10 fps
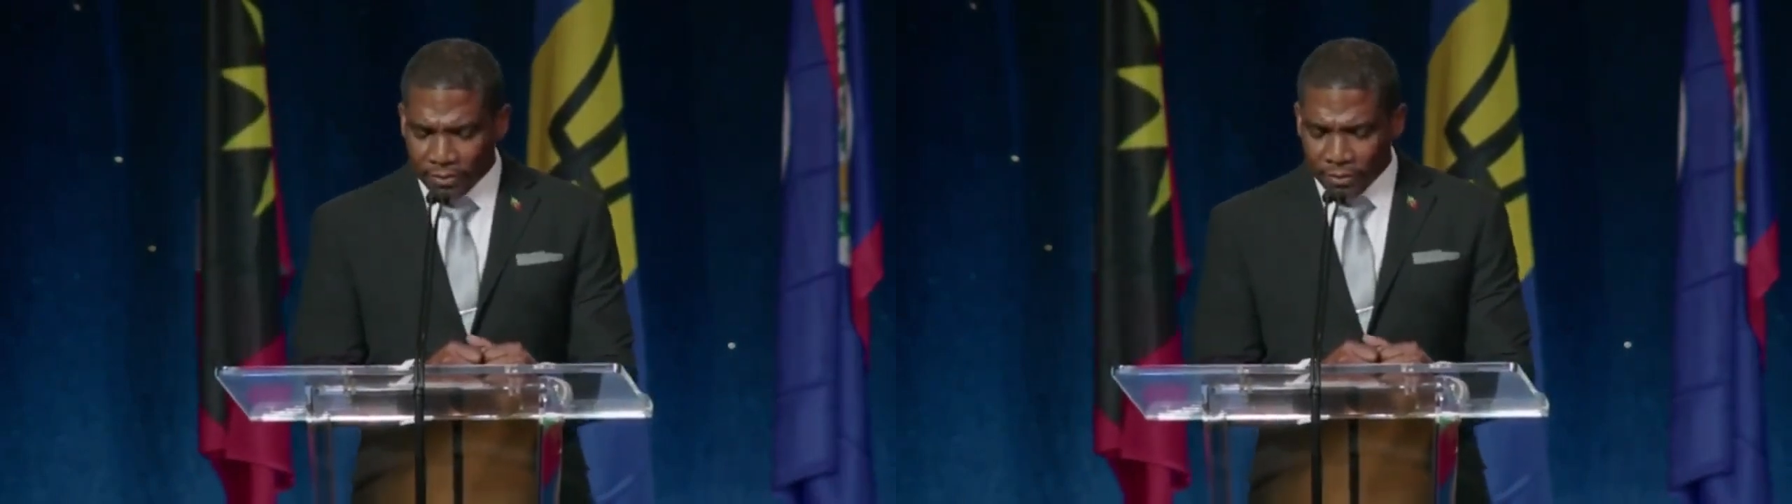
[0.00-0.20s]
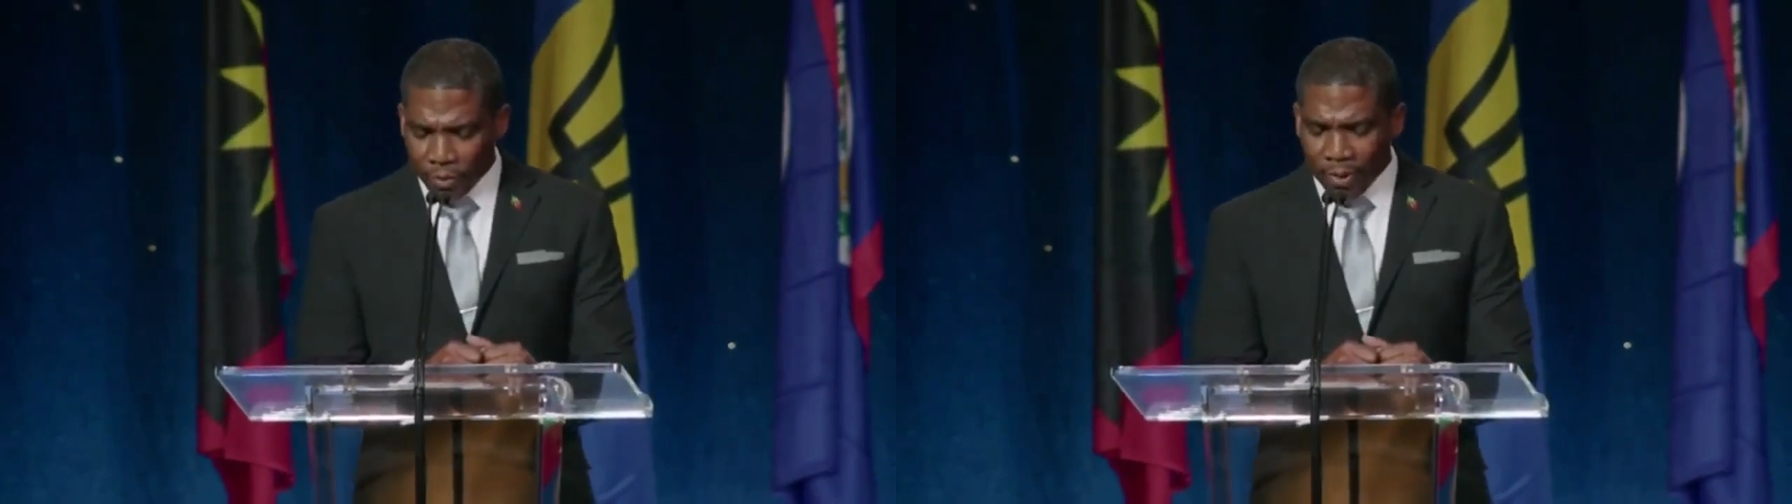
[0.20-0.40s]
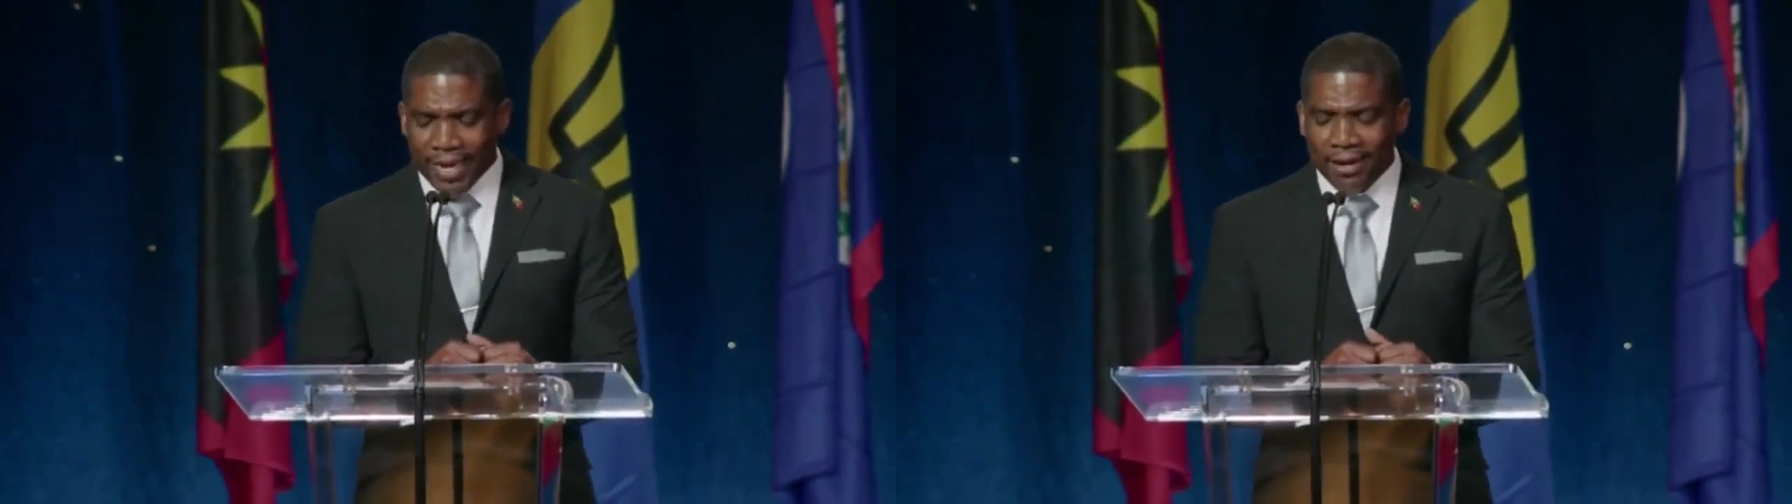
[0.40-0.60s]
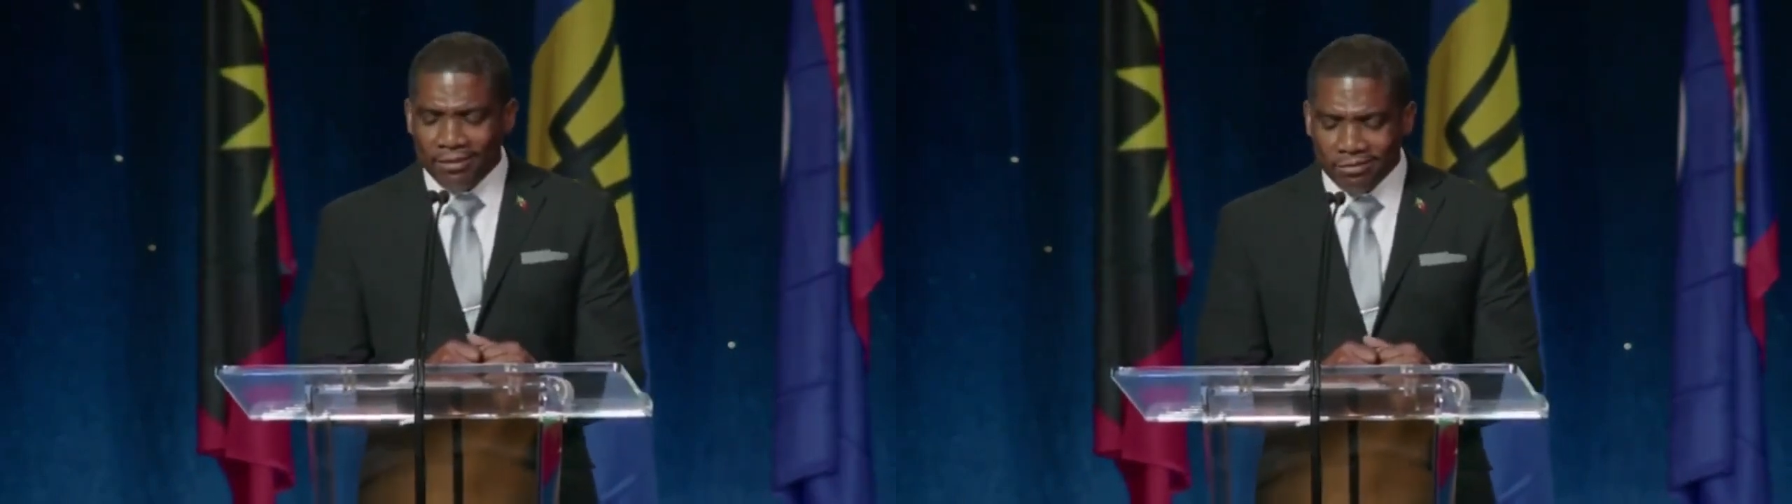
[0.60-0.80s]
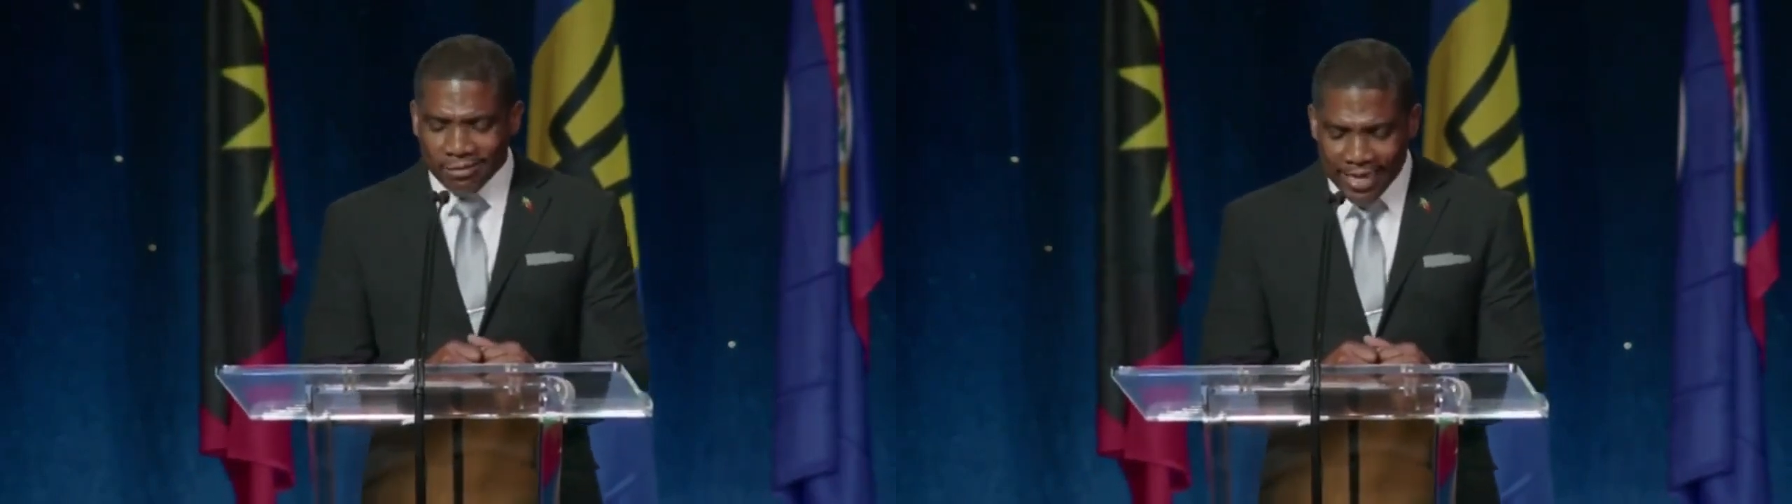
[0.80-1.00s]
We cannot
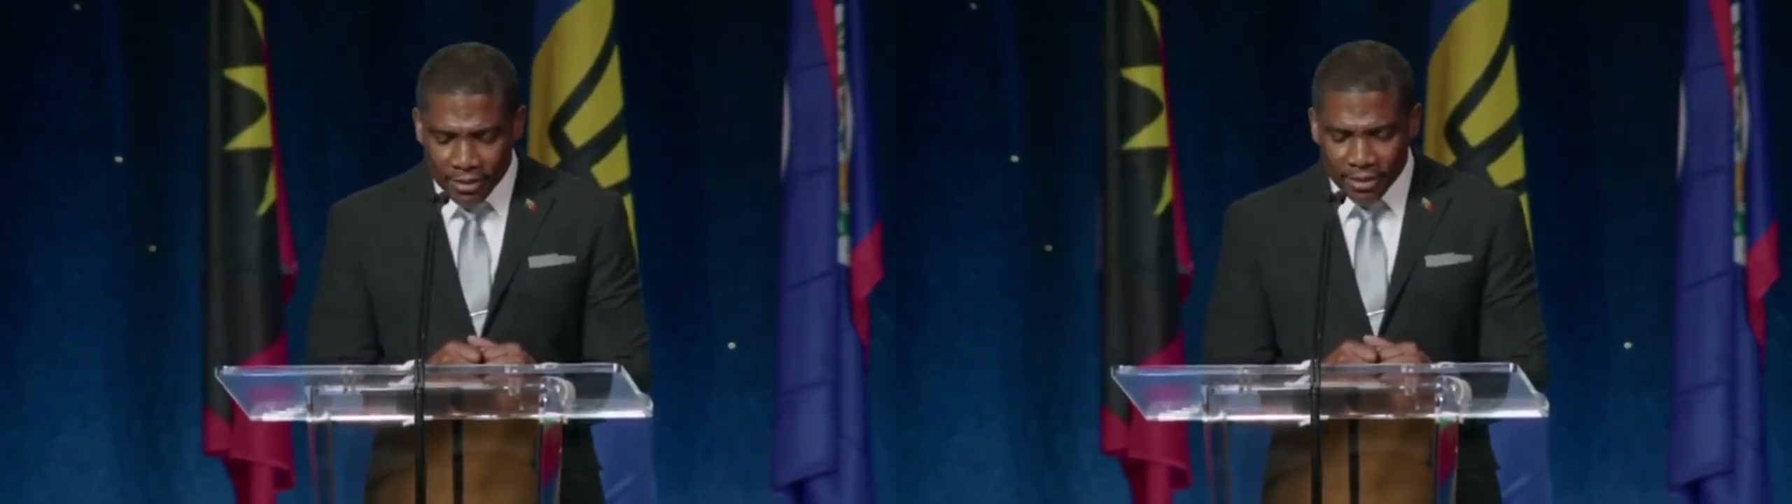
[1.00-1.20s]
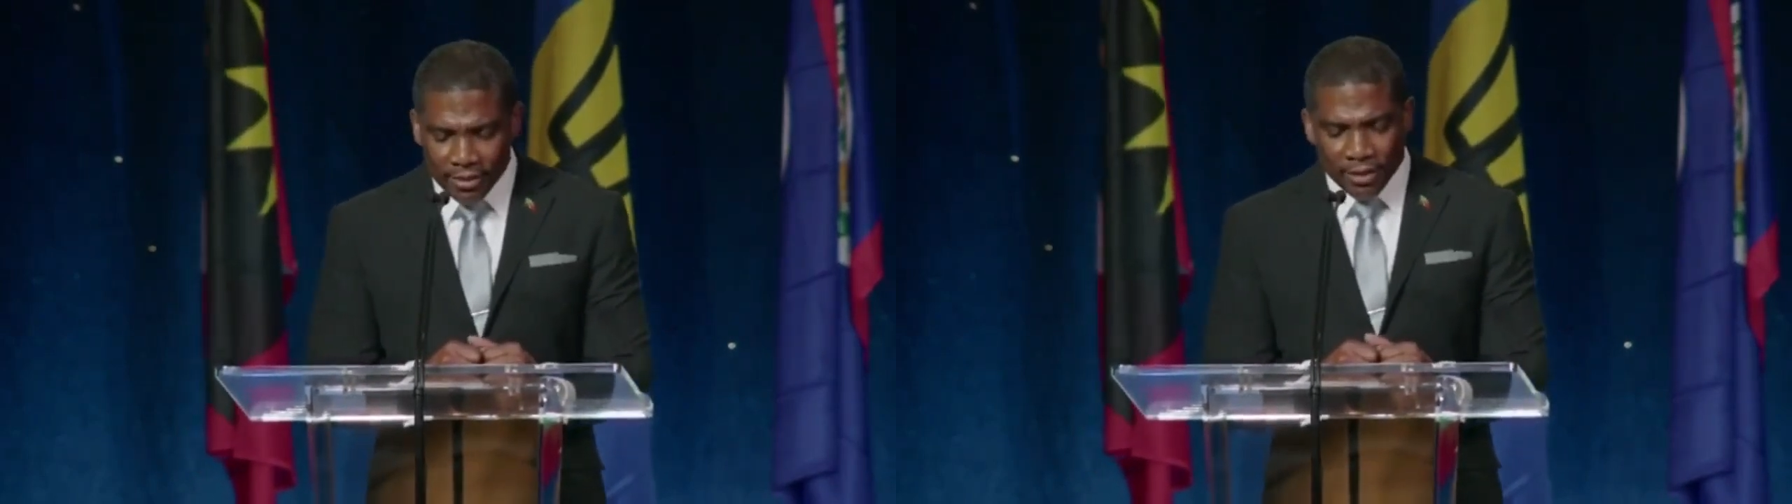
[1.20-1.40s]
rest